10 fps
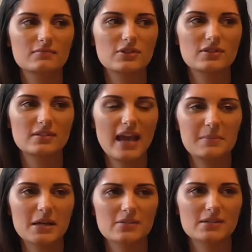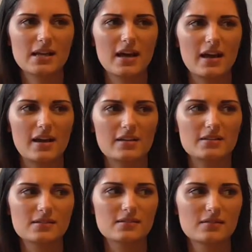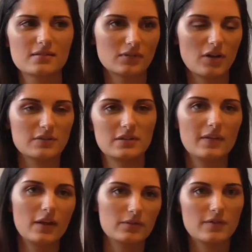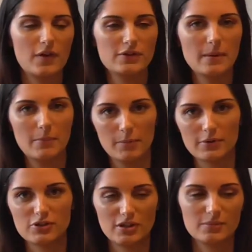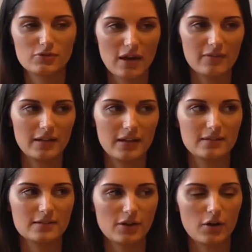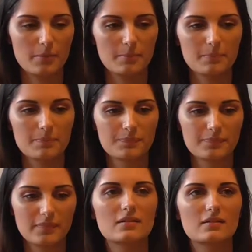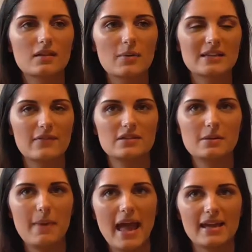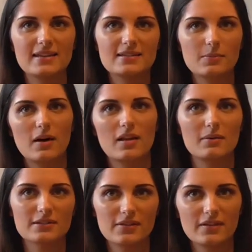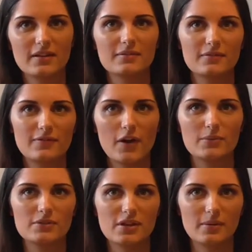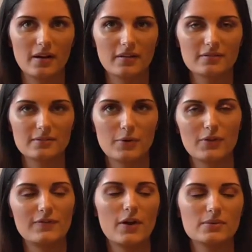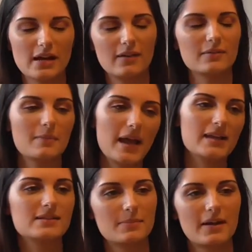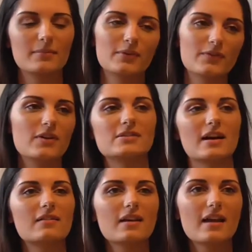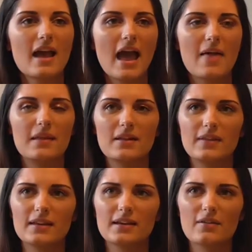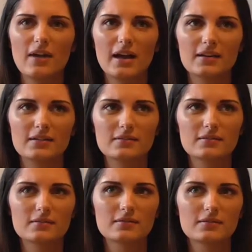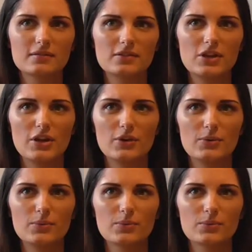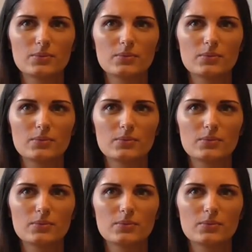just came downstairs, constantly on the phone to my mum because she was travelling to come. I was having to pace while I was on the phone to her and put the phone down and pace a bit, put the phone down. And then I think I rang you